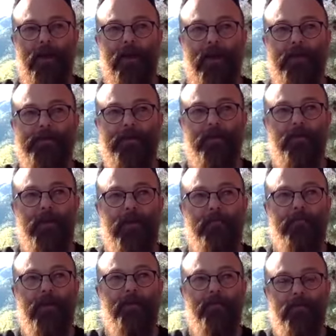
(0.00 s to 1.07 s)
is that we can
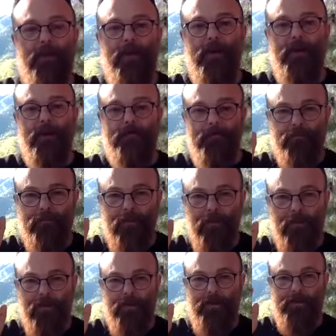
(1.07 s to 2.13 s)
be really
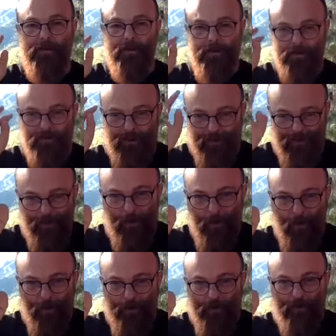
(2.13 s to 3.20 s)
focused and switched
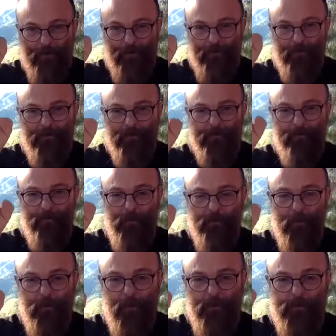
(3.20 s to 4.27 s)
on when
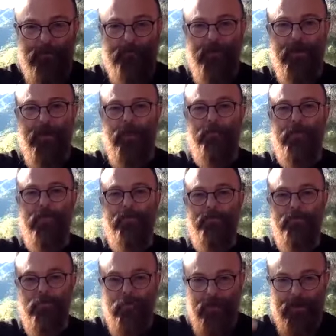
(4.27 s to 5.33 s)
we want to be, and we
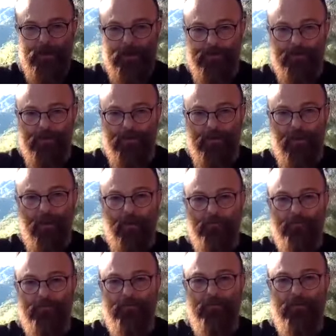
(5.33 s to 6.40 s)
can really switch
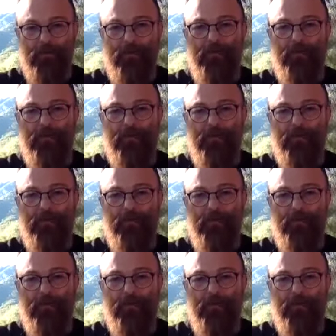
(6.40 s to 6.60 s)
off